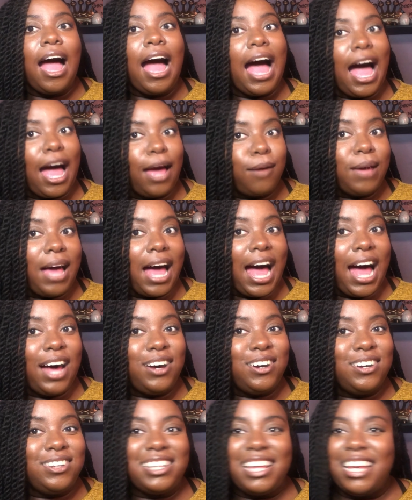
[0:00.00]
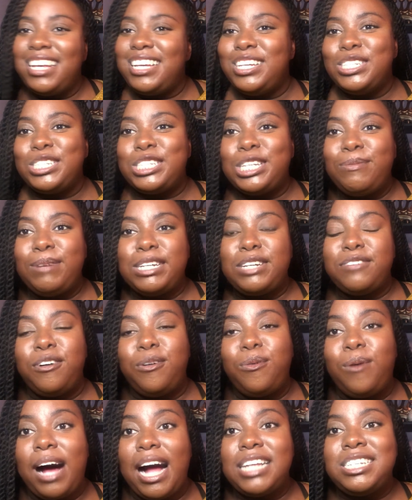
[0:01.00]
I'm out. Thank you so much for
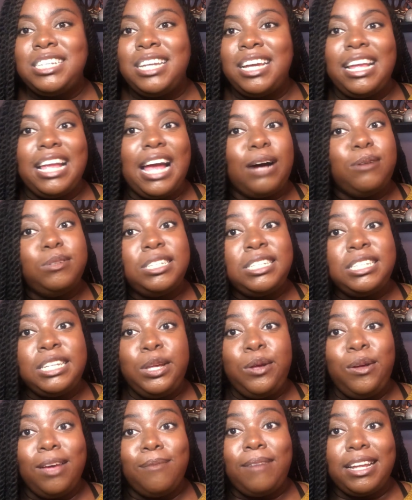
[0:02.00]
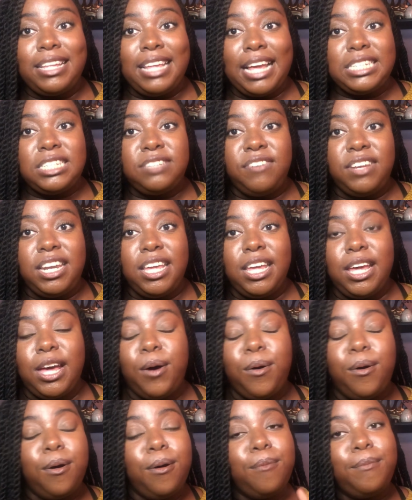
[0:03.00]
watching, and I will see you in my next
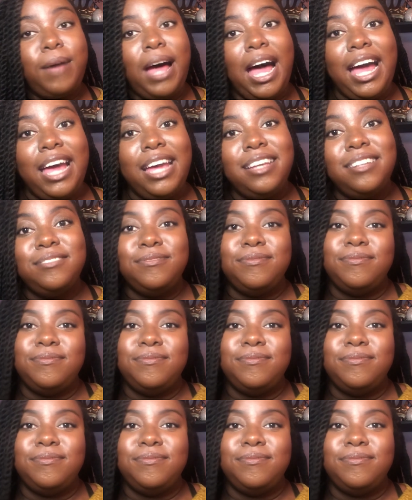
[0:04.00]
video. Bye.